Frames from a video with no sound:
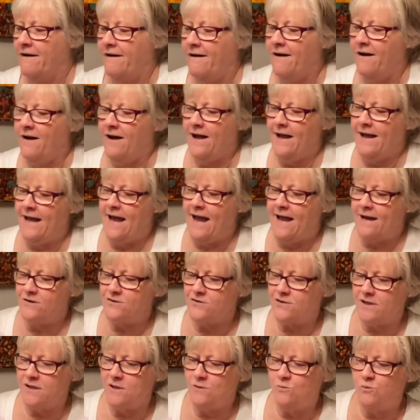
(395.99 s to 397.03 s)
I
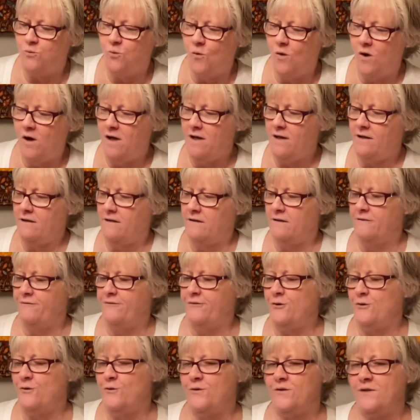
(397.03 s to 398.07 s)
actually won a
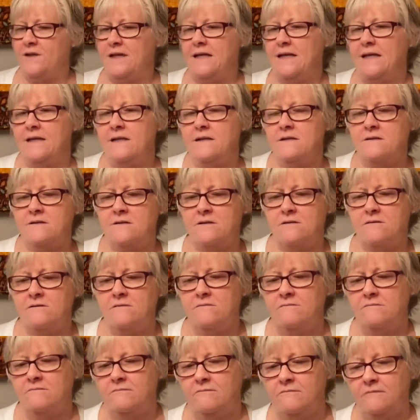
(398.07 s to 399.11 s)
few things
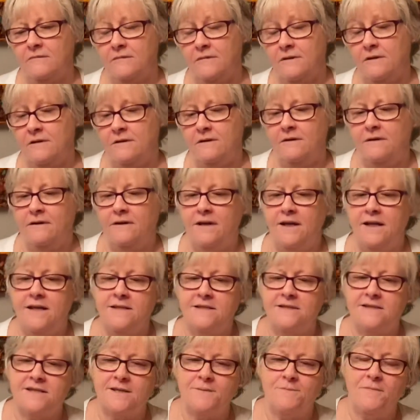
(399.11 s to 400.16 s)

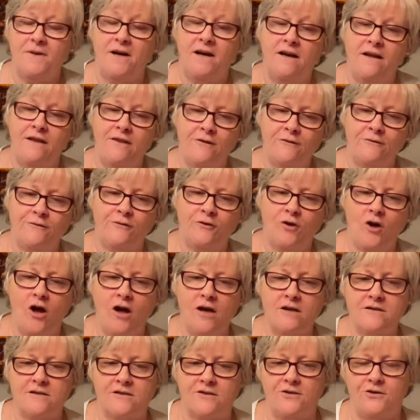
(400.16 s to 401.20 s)
in some other
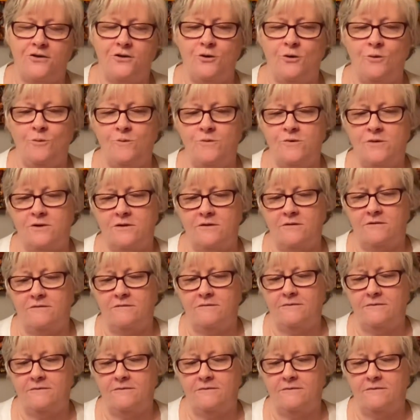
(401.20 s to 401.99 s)
floss tubes.